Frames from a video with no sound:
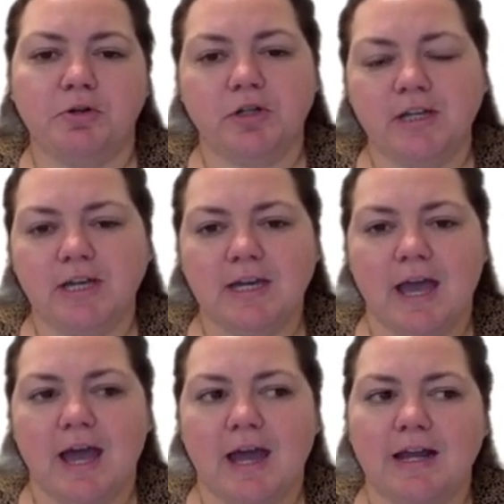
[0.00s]
you're looking
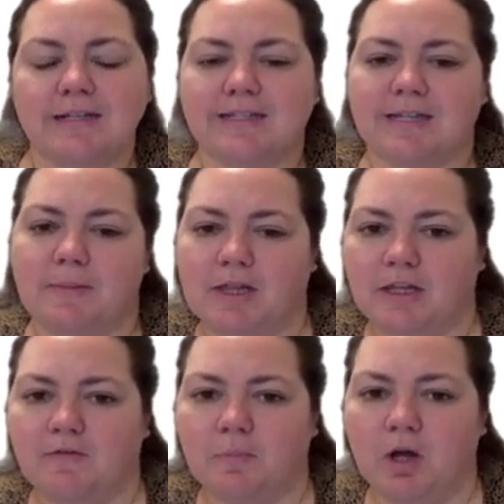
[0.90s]
at a stem and
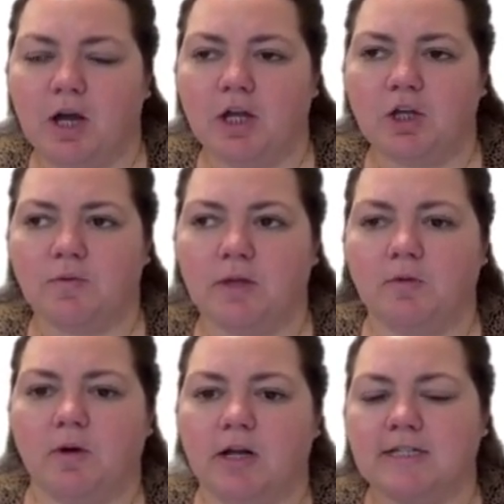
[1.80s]
leaf plot, you really
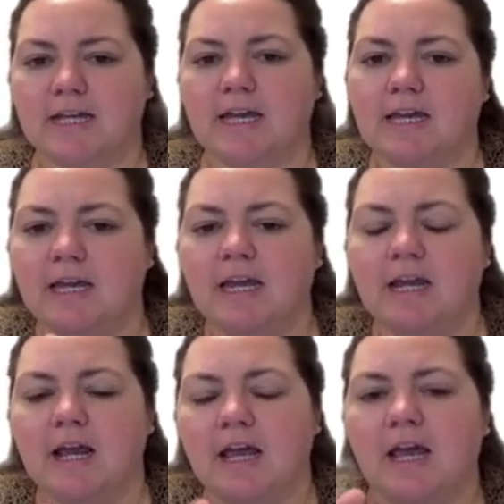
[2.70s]
want to take it